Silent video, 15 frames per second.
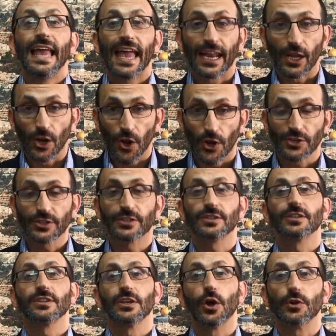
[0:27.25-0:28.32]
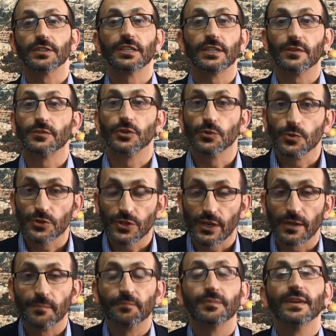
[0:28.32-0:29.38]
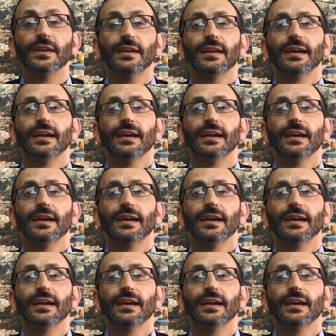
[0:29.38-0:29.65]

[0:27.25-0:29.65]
had lost the old city of Jerusalem,